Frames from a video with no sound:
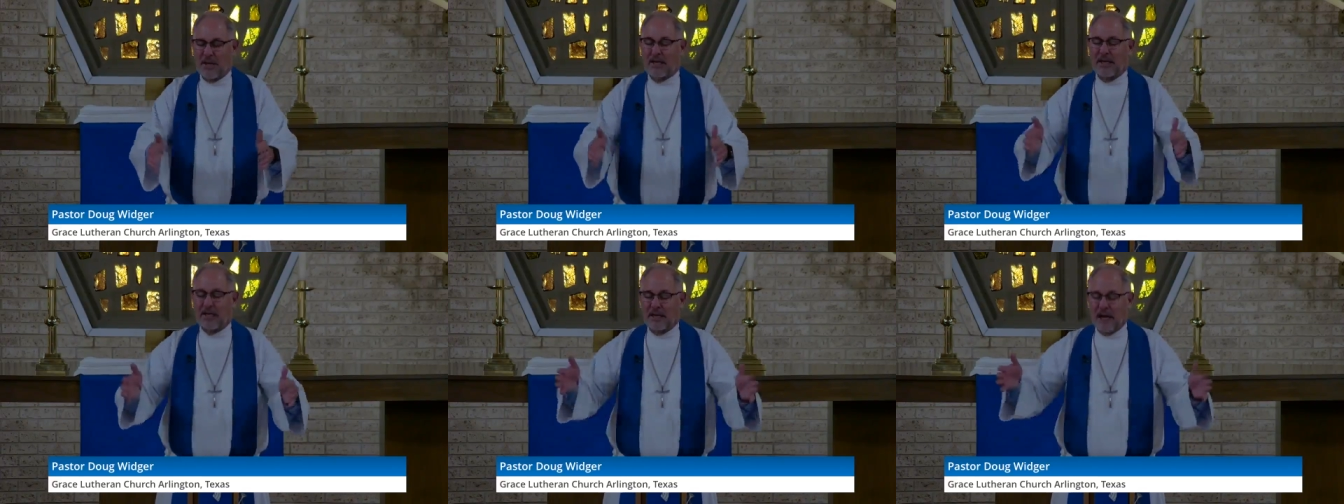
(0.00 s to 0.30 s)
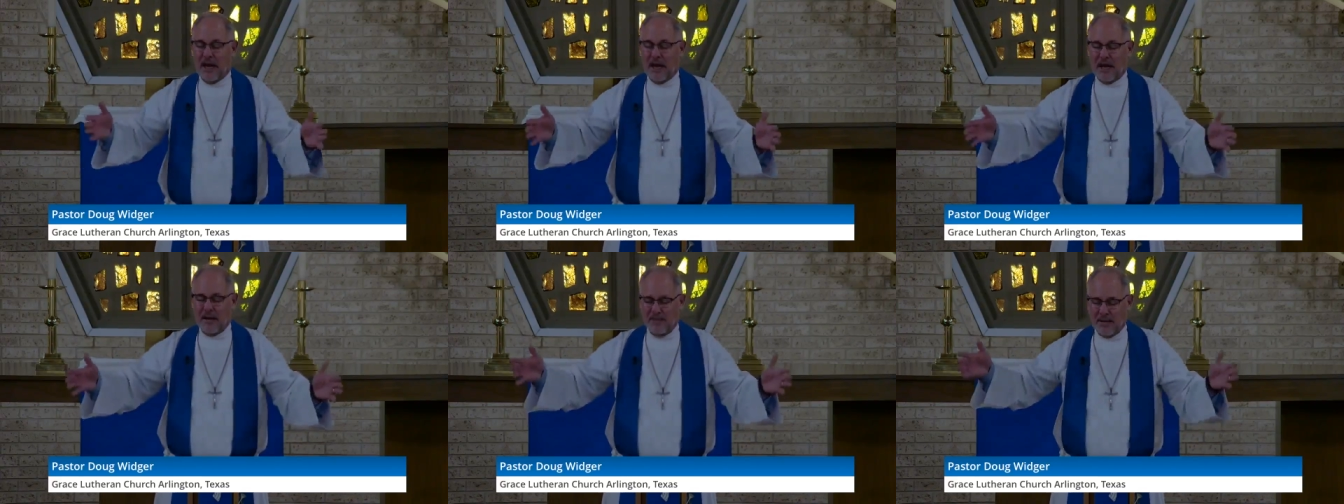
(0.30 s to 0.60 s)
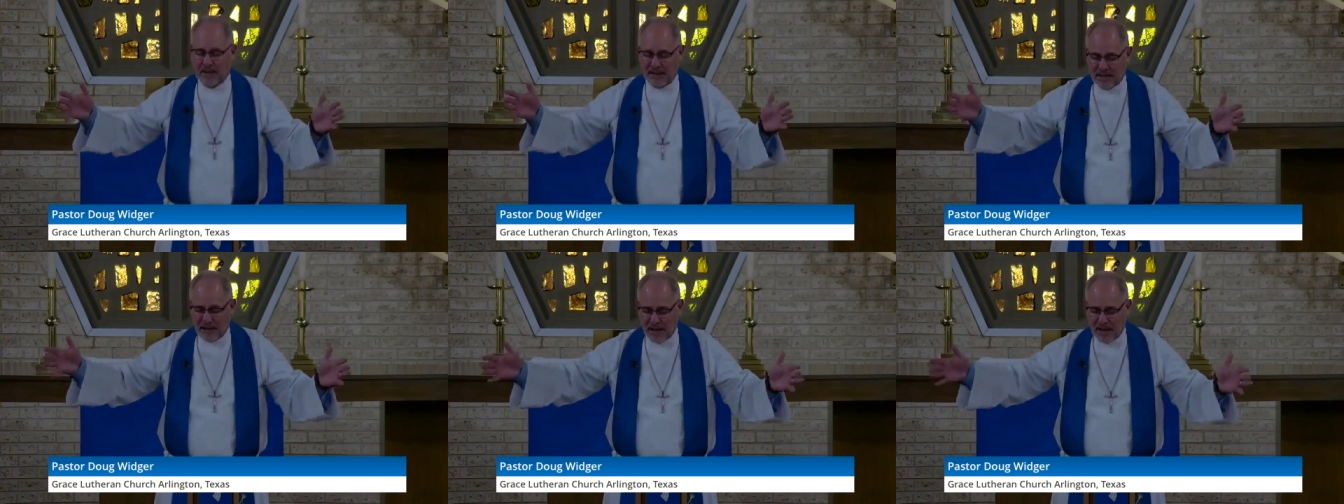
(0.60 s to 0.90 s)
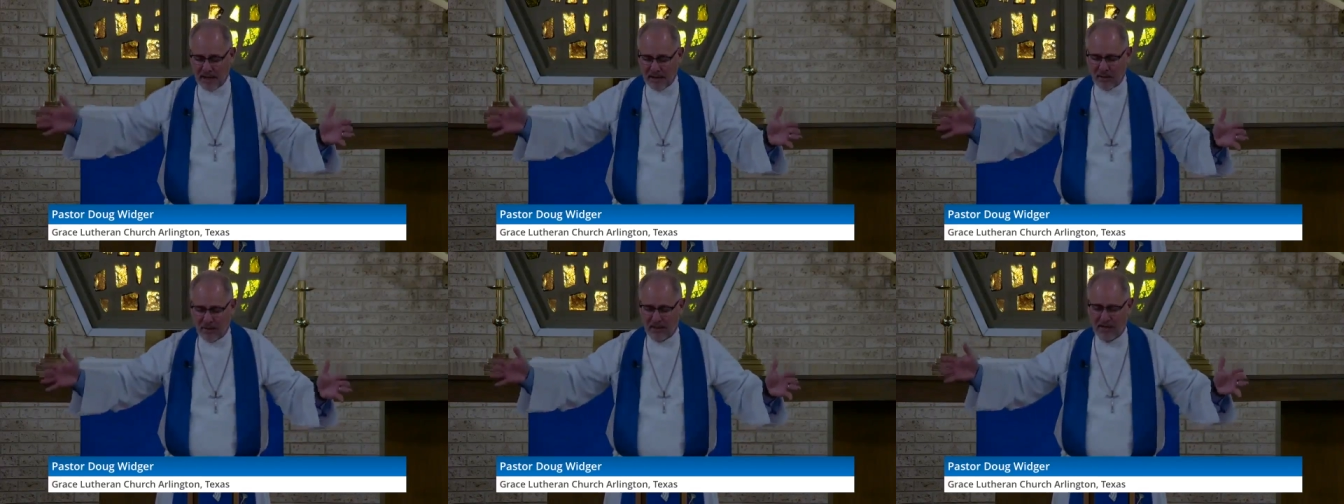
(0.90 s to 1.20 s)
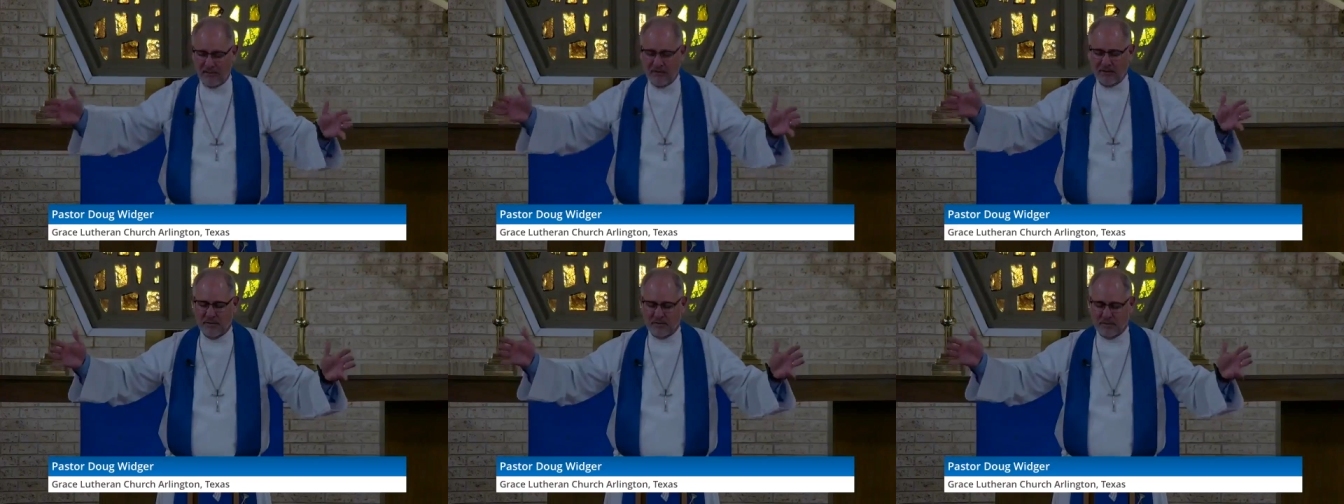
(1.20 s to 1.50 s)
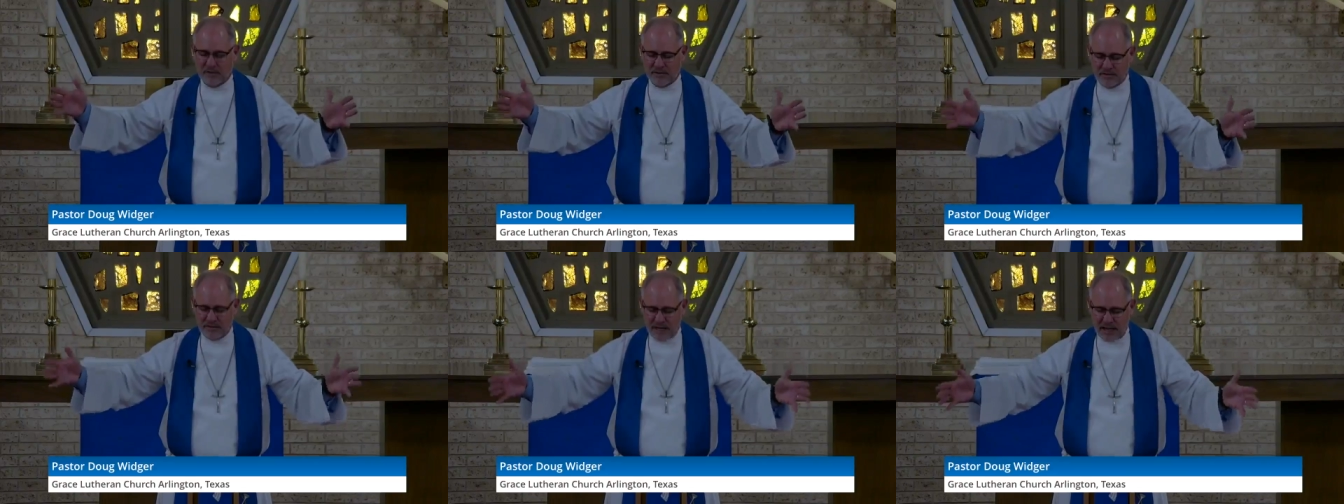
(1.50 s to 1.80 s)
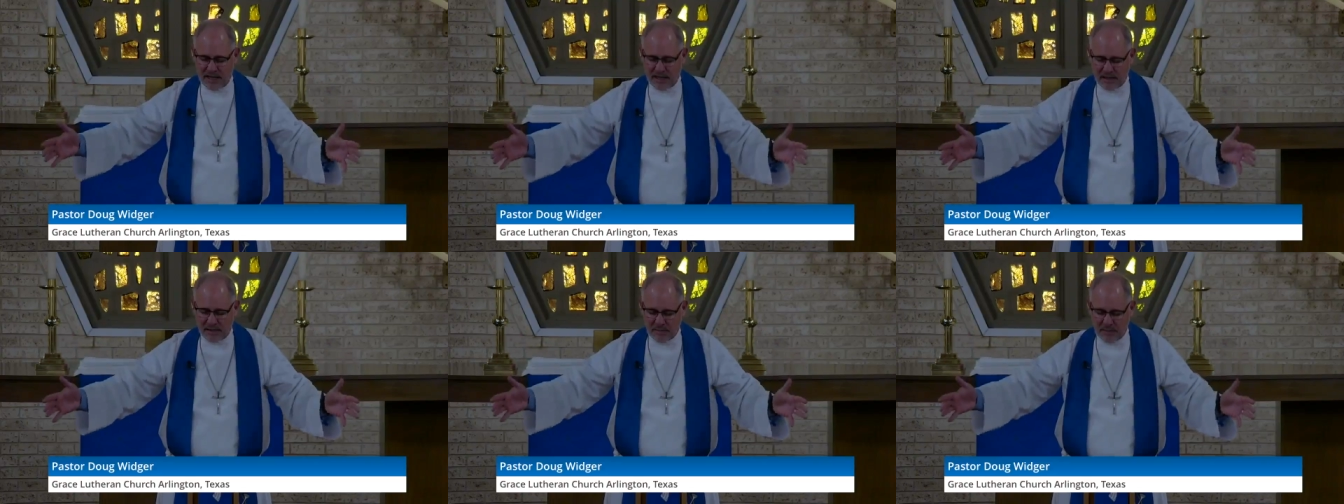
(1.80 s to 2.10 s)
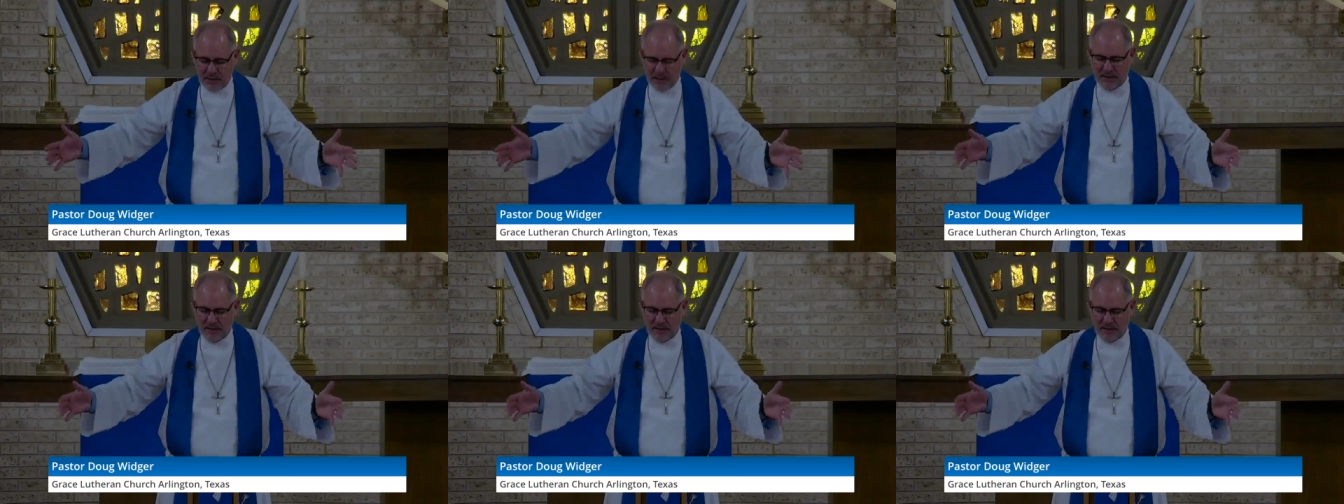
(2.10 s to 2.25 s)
my God, why have you forsaken